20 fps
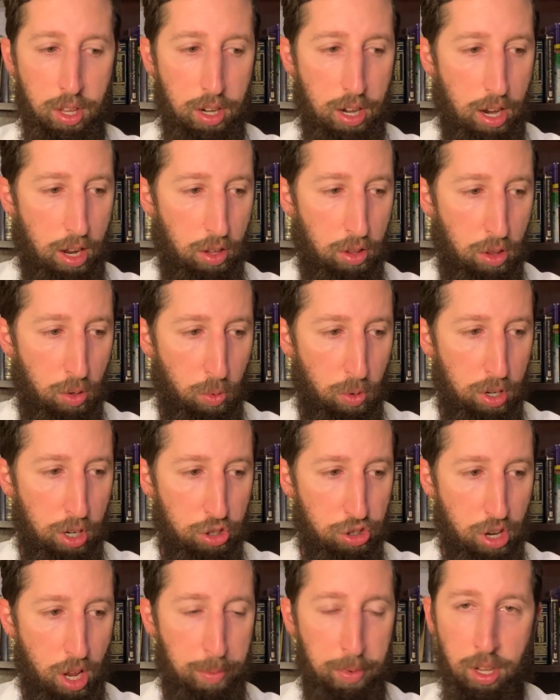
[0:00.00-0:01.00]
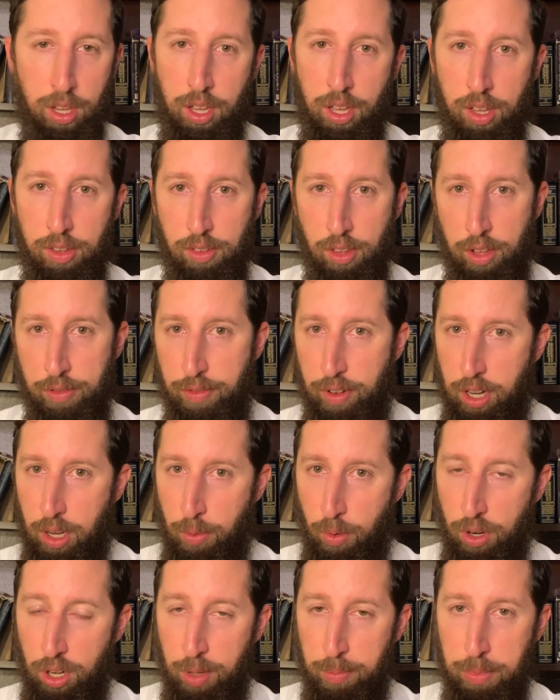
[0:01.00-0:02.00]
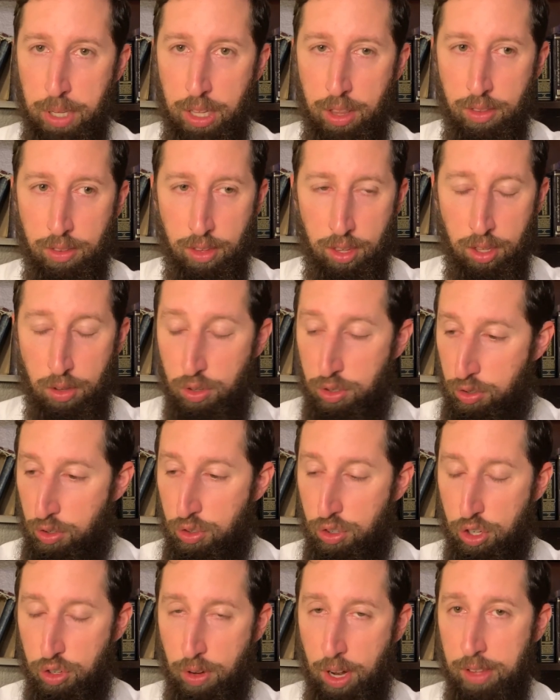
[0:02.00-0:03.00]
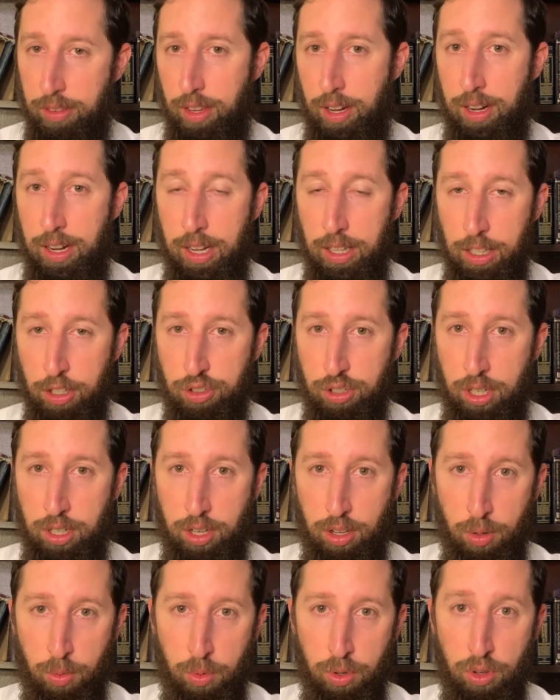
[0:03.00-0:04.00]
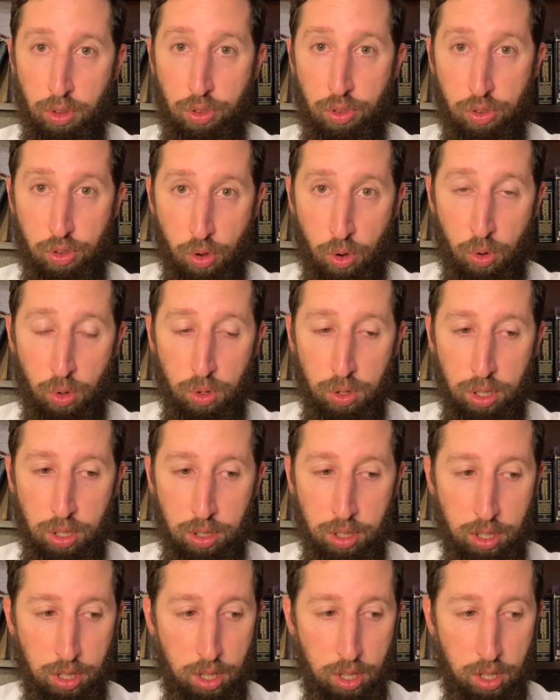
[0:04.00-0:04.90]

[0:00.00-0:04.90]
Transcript: Now, the word neshama is a funny word. It means, you usually translate in English into the word soul.